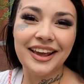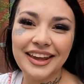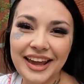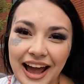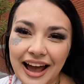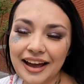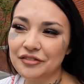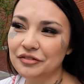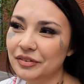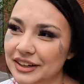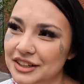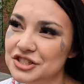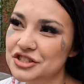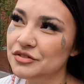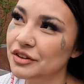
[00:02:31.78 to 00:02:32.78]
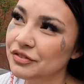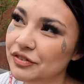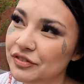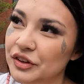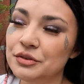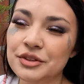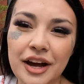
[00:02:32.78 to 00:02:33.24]
Yeah, I've been to juvie
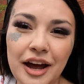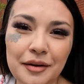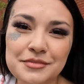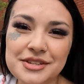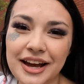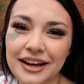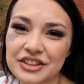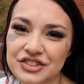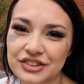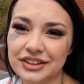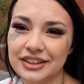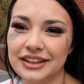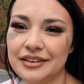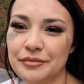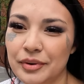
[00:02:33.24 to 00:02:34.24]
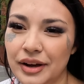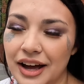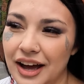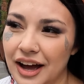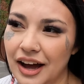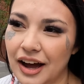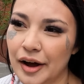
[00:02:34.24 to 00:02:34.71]
a few times actually,
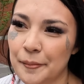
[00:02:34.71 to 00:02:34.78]
but